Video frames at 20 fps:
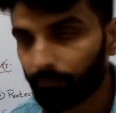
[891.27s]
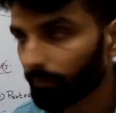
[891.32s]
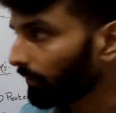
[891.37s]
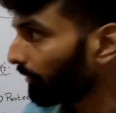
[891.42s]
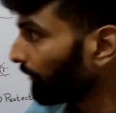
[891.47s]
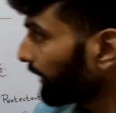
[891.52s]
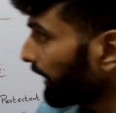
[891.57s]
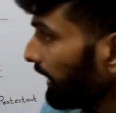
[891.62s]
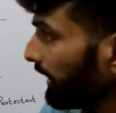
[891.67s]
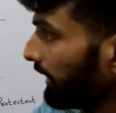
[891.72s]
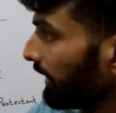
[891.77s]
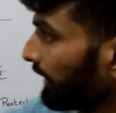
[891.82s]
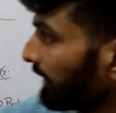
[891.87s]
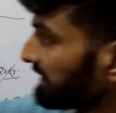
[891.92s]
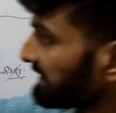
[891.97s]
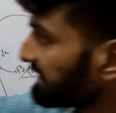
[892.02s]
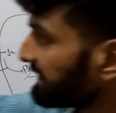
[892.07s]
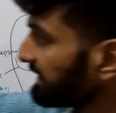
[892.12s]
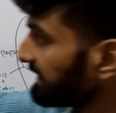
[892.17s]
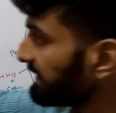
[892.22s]
Okay,
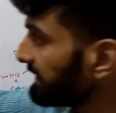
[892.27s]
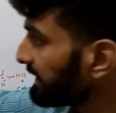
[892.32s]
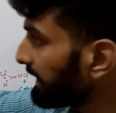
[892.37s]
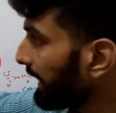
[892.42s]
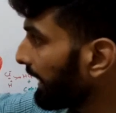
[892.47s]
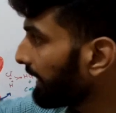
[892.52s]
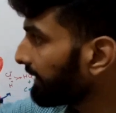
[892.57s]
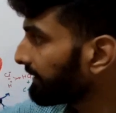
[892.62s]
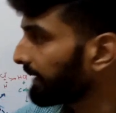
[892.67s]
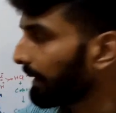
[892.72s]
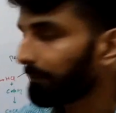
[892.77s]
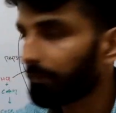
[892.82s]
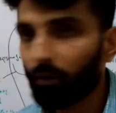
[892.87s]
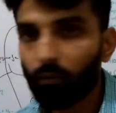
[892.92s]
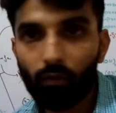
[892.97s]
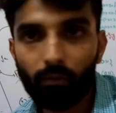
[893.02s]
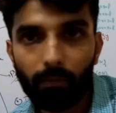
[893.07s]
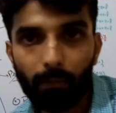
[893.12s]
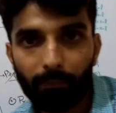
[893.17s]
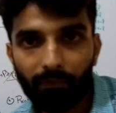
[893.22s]
CCK receptor
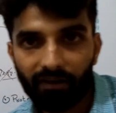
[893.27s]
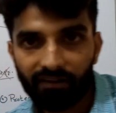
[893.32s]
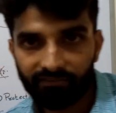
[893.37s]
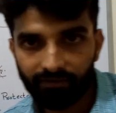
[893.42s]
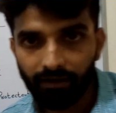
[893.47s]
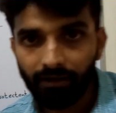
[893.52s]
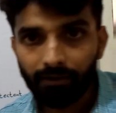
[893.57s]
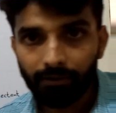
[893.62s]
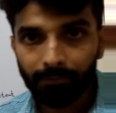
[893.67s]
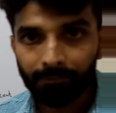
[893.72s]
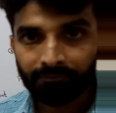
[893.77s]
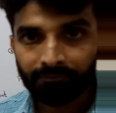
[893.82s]
will be present